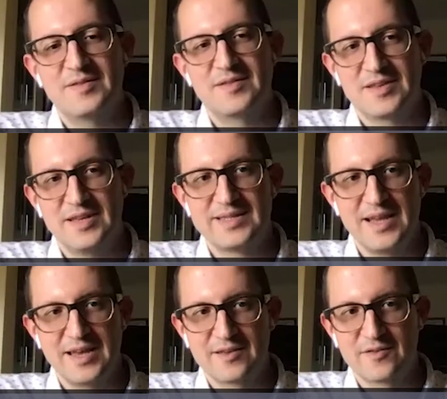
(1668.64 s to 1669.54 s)
he's
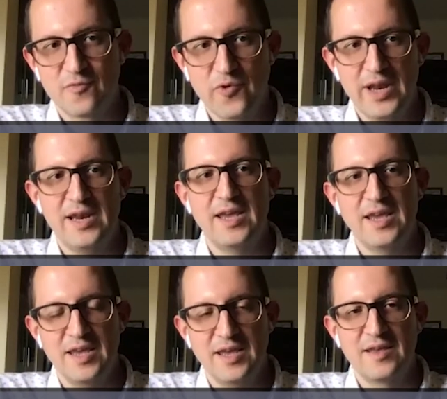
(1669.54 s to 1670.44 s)
like
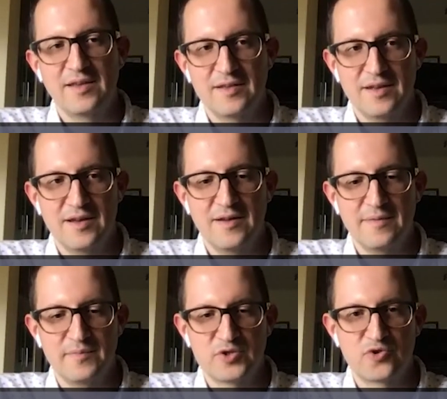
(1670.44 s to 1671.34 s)
really
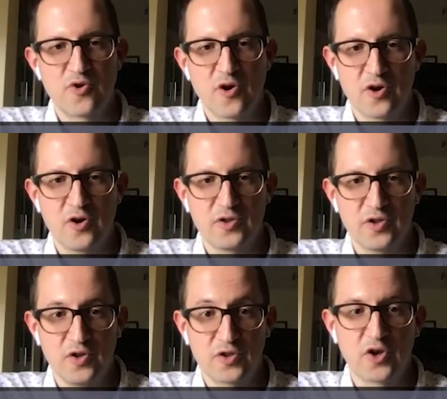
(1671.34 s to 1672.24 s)
strong
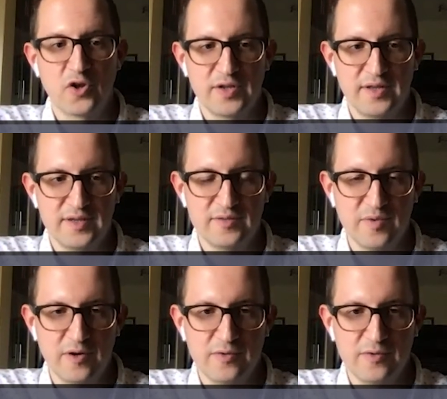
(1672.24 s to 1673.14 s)
on content as
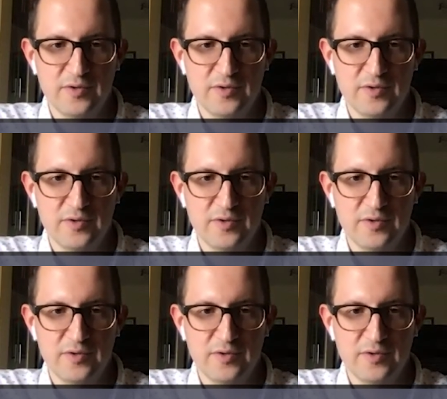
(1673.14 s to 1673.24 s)
well.